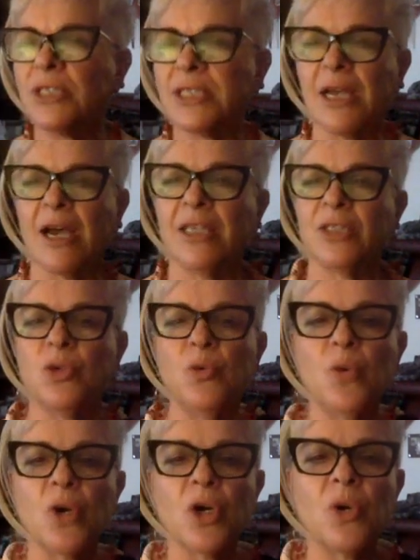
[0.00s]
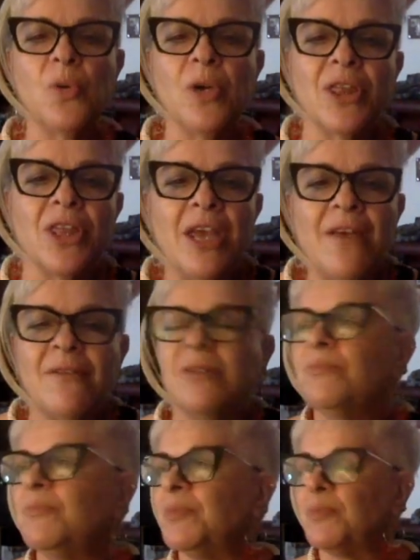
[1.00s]
signs, who work with uh,
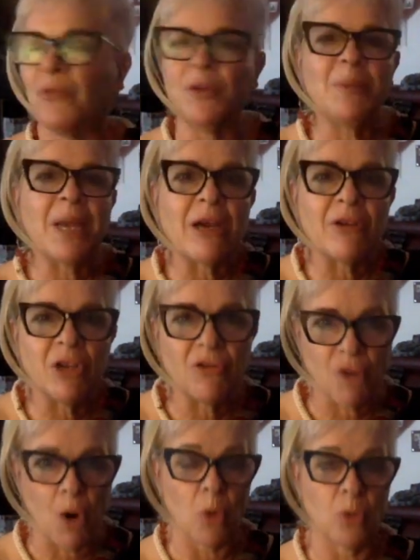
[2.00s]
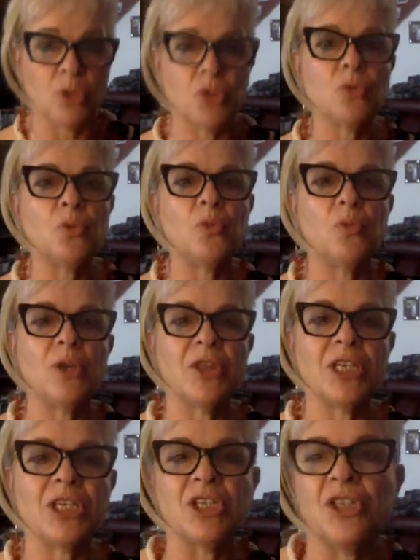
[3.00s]
repairing roads,
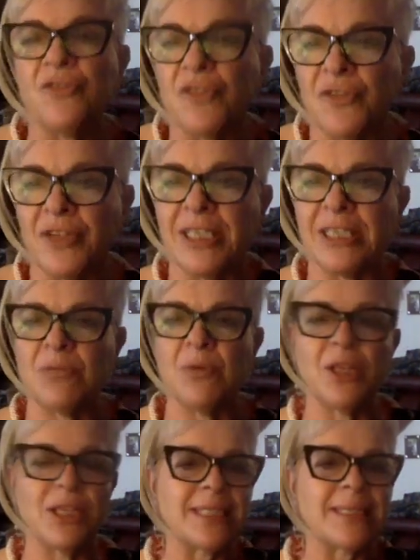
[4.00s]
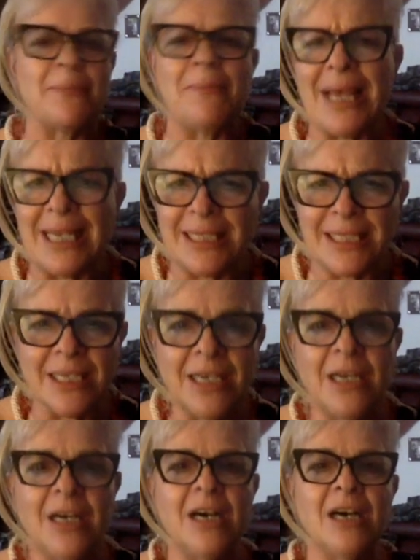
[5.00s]
with deliveries, with cement.
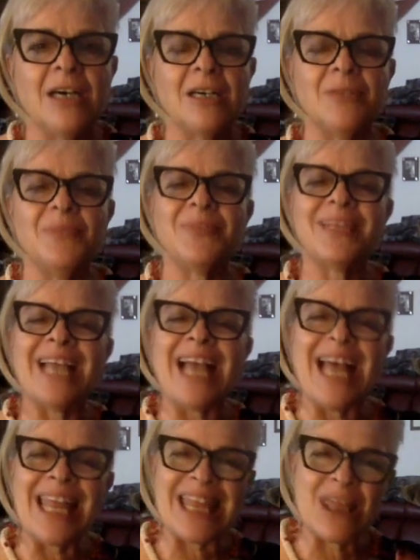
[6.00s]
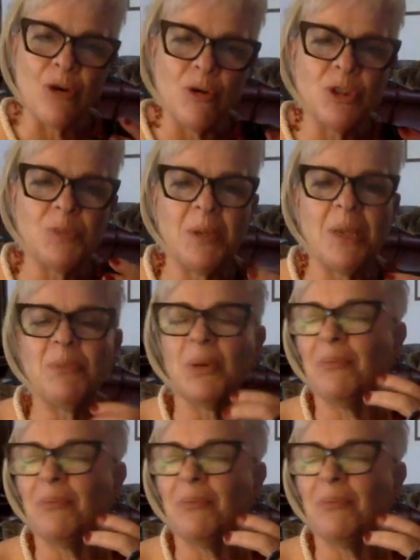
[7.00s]
Um, those people